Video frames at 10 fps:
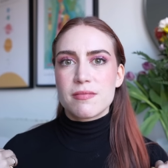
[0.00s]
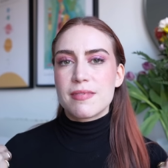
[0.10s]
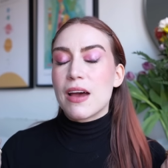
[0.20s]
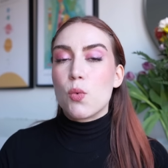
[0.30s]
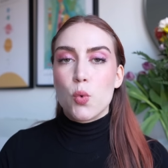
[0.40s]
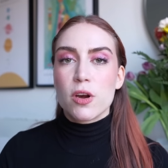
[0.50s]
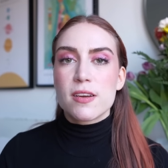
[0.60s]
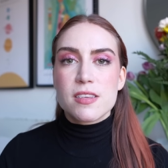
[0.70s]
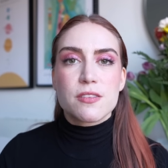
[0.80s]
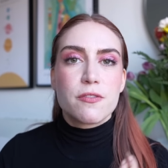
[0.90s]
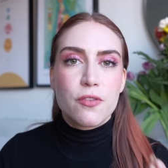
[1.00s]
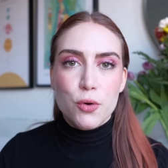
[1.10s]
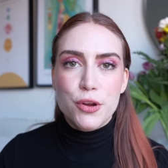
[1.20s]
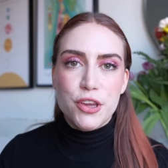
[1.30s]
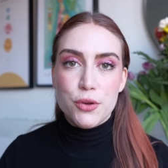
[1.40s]
that works
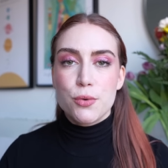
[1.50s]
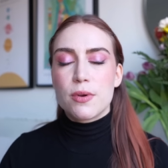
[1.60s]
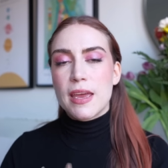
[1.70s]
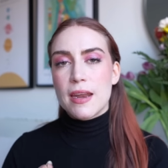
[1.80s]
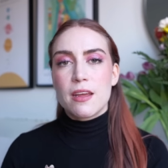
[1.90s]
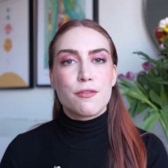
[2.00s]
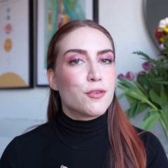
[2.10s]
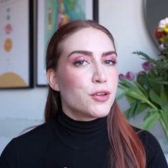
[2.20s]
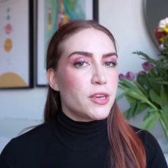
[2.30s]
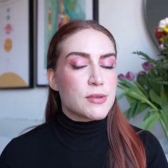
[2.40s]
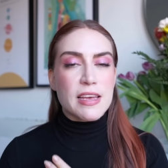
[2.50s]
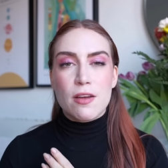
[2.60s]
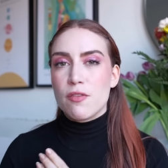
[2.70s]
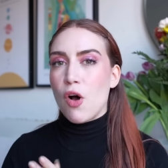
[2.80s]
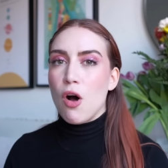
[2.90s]
for you, getting full use out
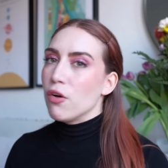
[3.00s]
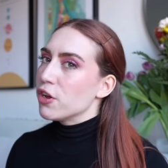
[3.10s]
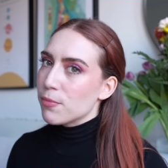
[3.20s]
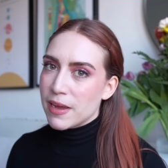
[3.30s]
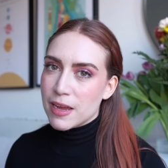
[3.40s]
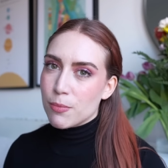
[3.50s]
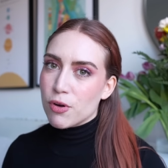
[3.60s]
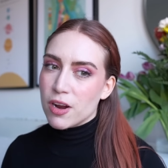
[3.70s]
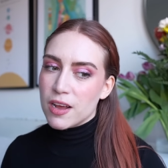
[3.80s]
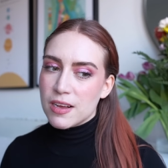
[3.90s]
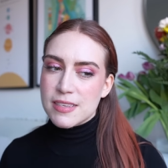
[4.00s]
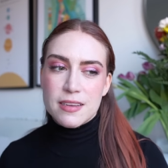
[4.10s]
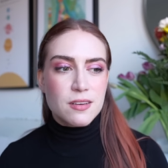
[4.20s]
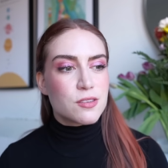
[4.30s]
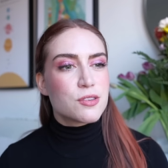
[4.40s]
of all your makeup products
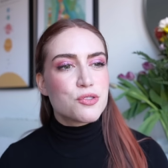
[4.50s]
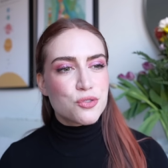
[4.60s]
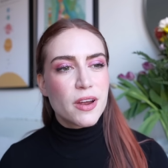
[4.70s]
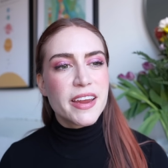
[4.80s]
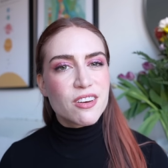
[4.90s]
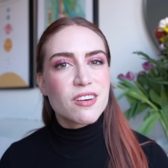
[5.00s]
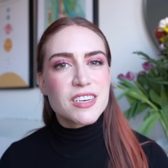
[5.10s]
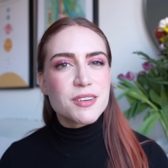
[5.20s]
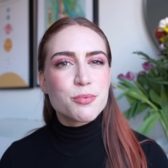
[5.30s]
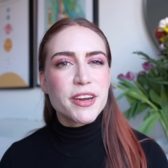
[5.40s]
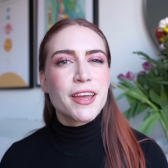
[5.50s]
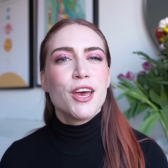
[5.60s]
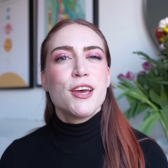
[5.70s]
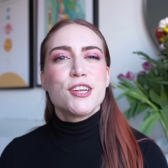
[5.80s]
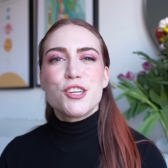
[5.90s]
and also trying not to bring
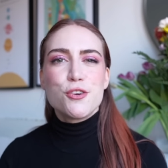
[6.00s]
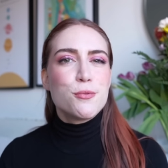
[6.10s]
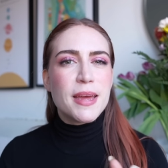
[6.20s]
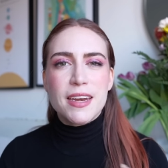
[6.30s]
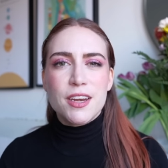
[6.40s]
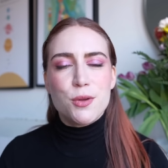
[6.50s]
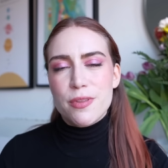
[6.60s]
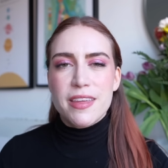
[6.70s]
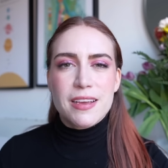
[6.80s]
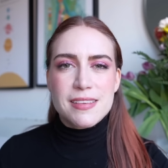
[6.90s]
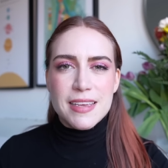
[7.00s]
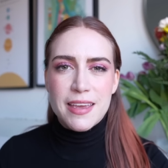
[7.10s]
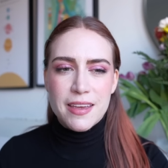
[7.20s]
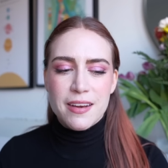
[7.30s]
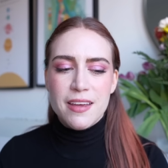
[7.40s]
too many new things
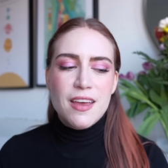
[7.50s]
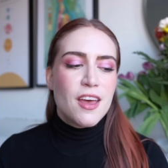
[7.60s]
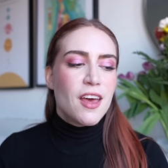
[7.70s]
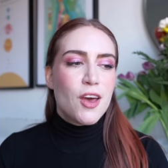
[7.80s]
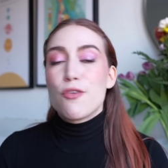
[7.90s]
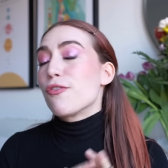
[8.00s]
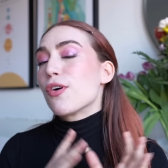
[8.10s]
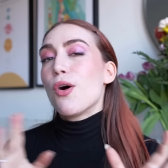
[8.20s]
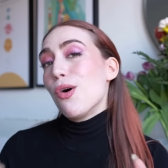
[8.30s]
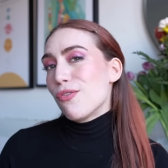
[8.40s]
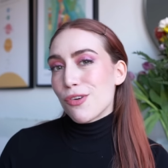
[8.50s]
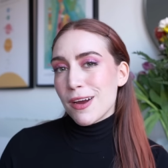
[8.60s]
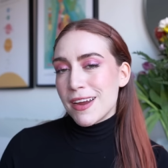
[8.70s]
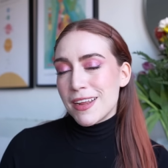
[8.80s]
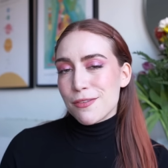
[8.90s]
in for a whole
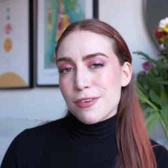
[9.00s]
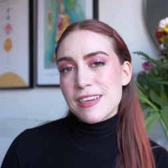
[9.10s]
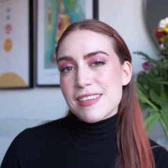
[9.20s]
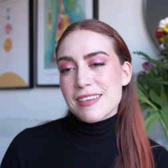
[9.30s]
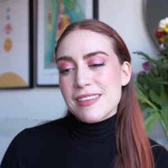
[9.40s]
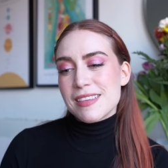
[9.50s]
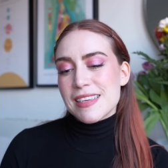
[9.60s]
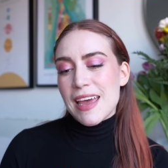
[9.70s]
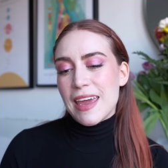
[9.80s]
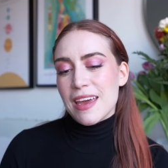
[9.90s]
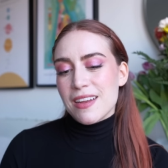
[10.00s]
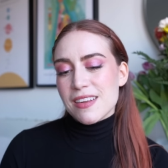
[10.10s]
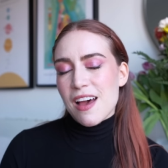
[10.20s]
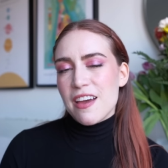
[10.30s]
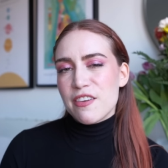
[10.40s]
variety of reasons. And
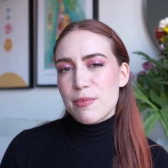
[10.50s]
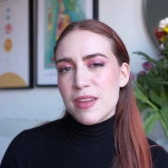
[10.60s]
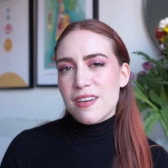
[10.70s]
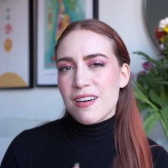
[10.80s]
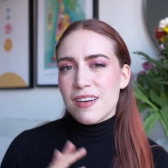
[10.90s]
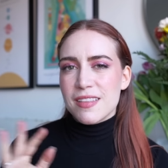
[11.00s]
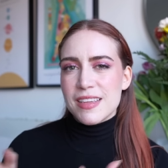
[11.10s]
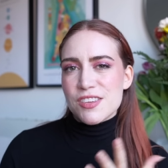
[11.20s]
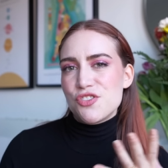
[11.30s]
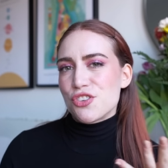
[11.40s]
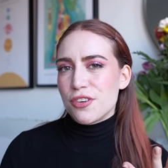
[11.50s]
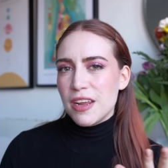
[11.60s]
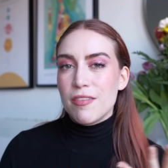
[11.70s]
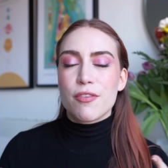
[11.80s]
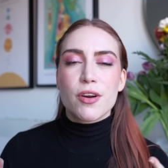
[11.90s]
I have been on this
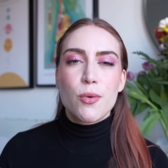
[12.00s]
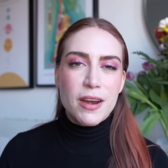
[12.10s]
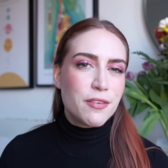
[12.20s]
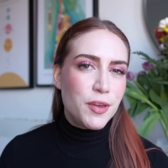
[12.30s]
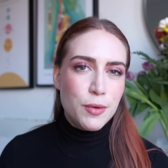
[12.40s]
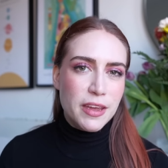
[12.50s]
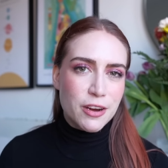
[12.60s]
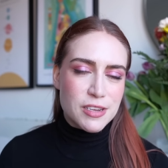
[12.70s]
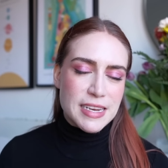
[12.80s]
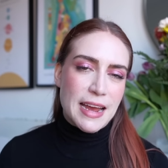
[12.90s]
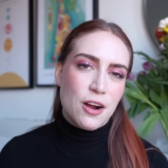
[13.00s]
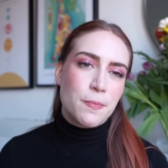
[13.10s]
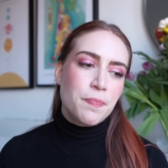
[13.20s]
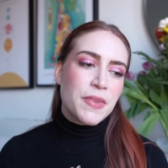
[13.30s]
journey for quite a few years now